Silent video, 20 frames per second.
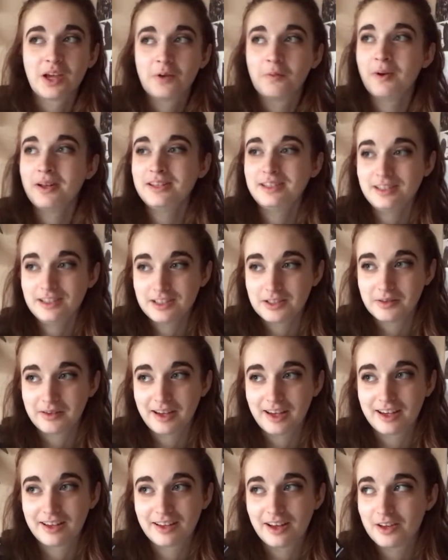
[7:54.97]
went into
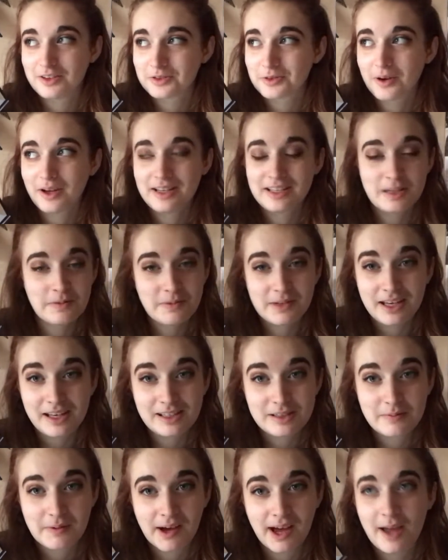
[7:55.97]
it, I was quite
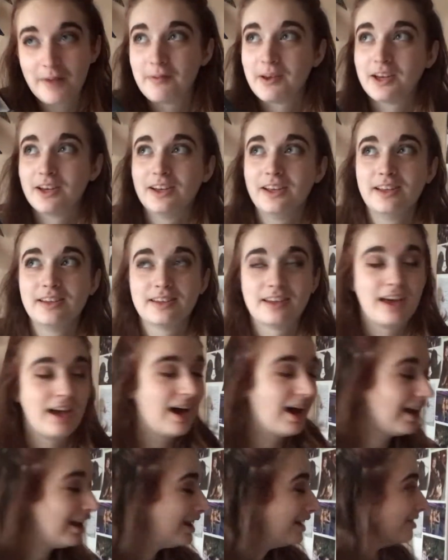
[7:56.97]
intimidated by it because
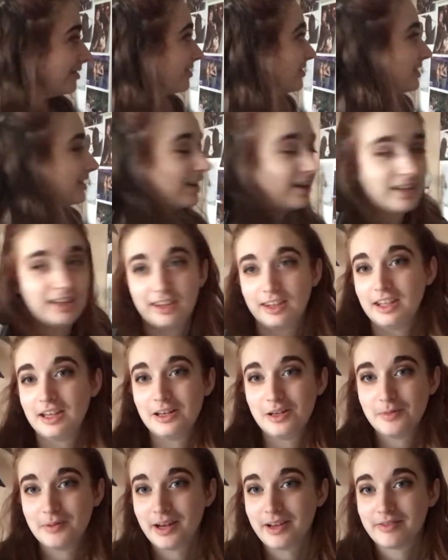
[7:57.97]
I loved the
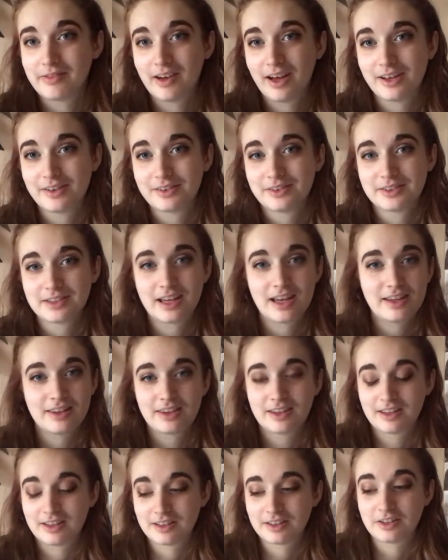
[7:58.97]
Illuminae Files, like
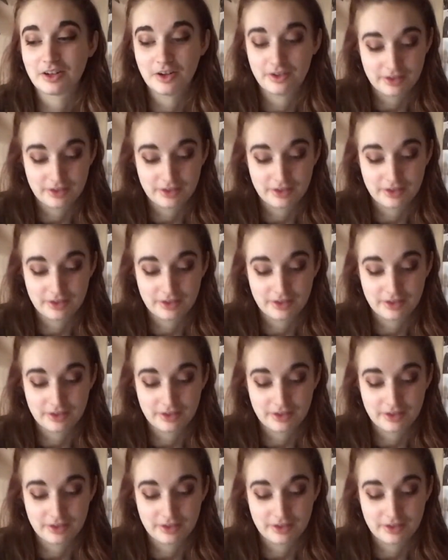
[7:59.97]
that